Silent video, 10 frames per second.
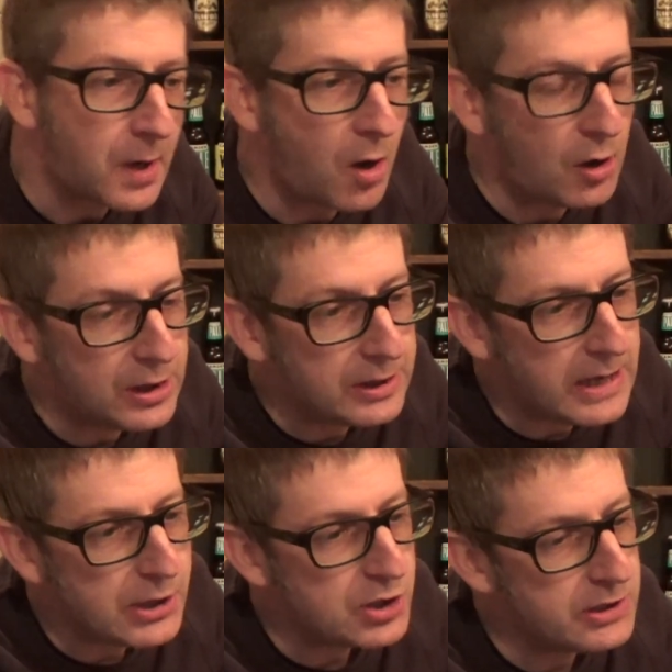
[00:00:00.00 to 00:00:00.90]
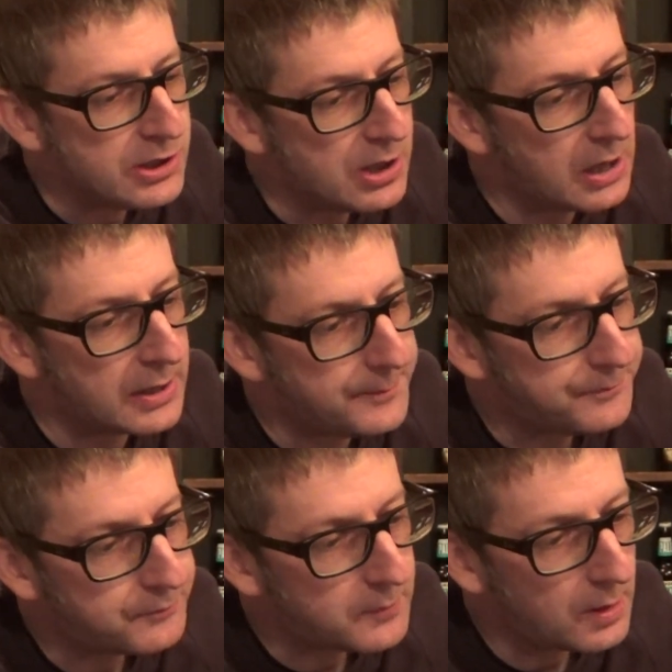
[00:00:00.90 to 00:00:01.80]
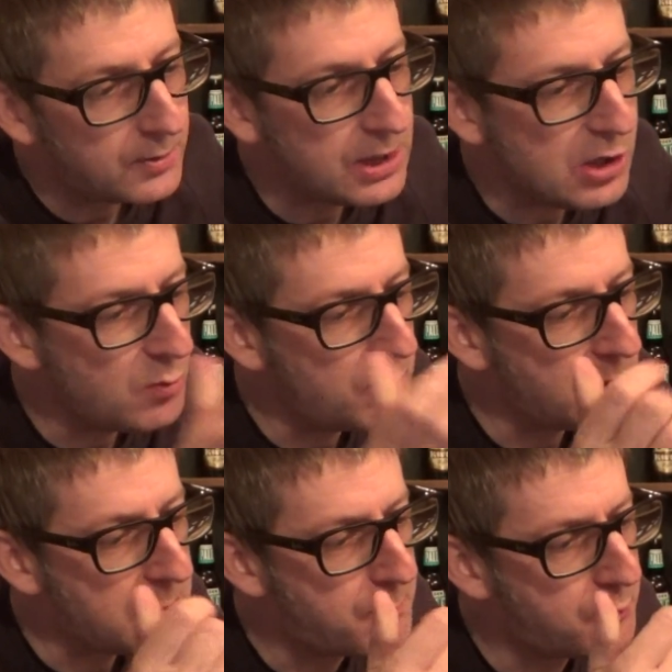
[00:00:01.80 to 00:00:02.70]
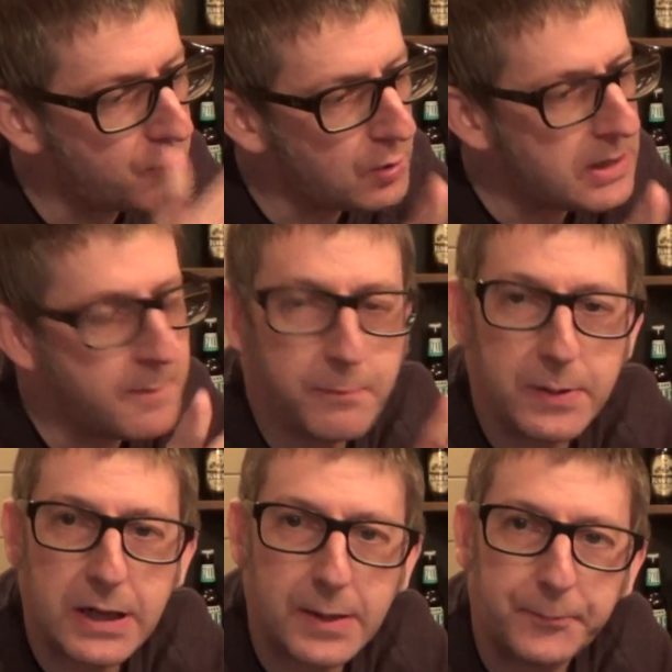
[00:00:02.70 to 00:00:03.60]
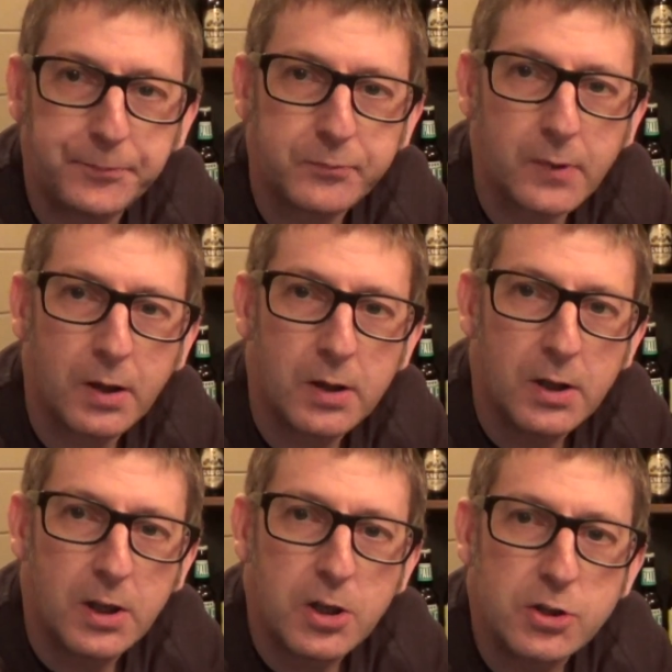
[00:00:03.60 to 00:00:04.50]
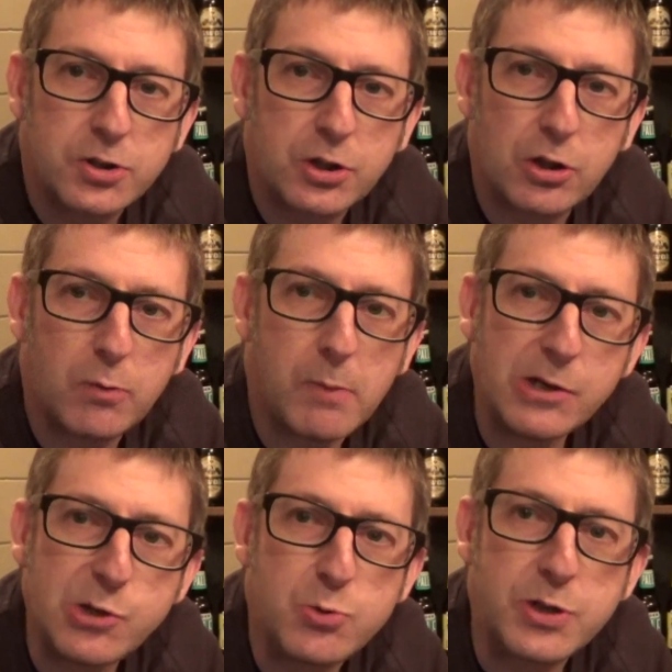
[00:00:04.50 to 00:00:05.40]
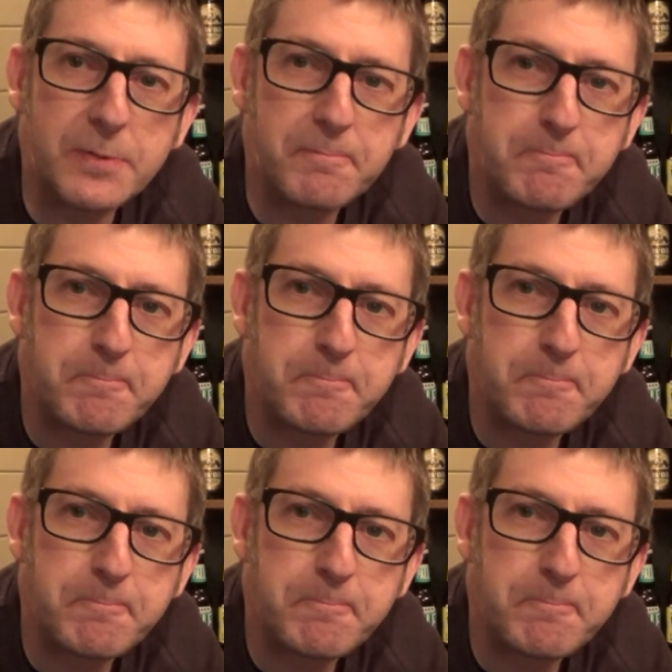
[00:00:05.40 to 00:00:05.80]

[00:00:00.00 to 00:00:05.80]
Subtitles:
I could actually say this would be brilliant beer to cook mussels in.